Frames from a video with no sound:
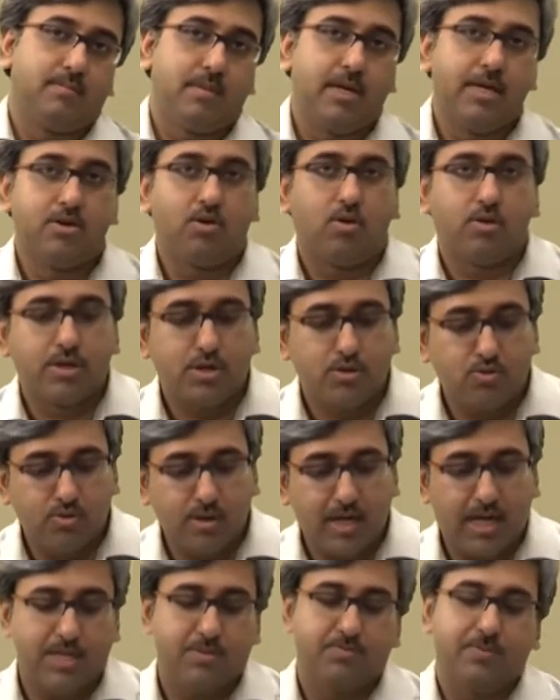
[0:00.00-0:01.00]
in order to
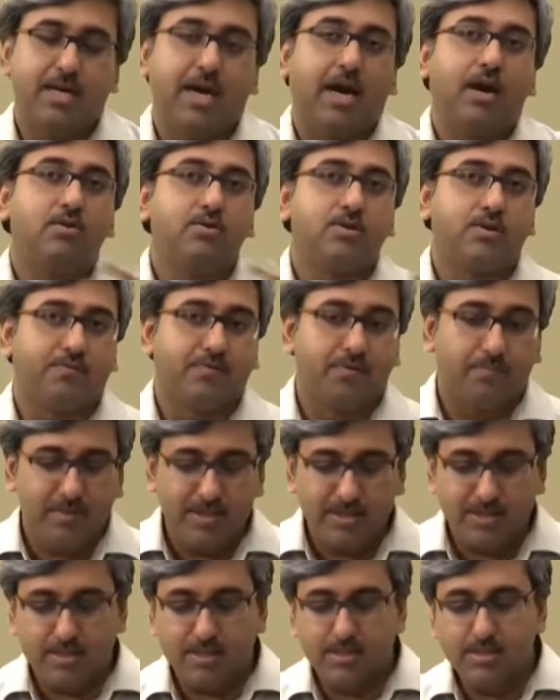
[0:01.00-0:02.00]
cut me out of the
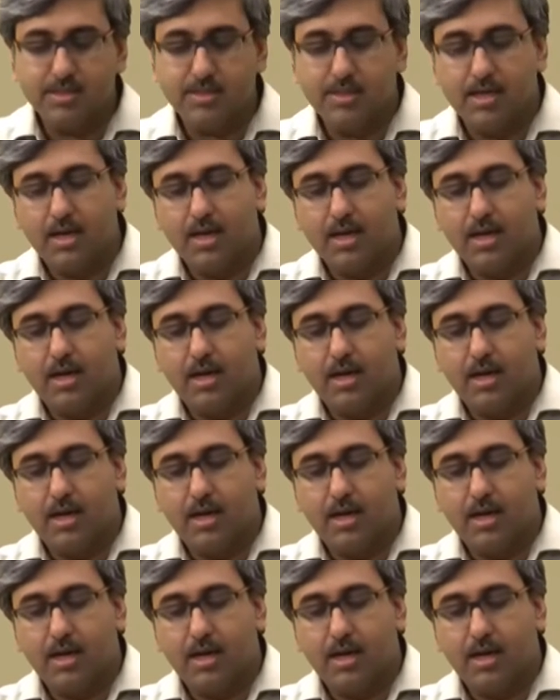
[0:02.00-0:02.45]
business